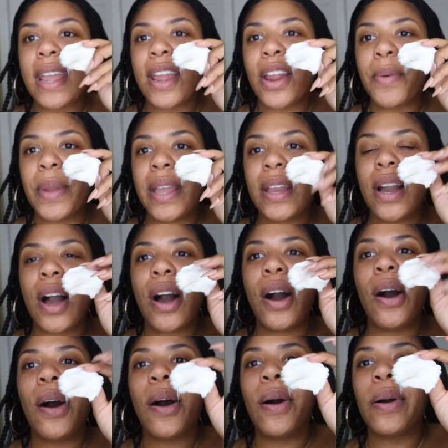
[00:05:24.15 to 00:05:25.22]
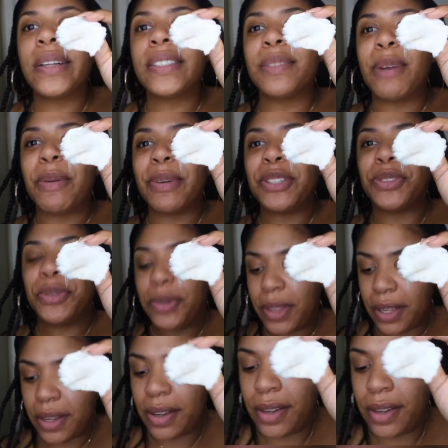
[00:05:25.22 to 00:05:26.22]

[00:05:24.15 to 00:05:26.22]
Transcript: here we go. It's the moment of truth.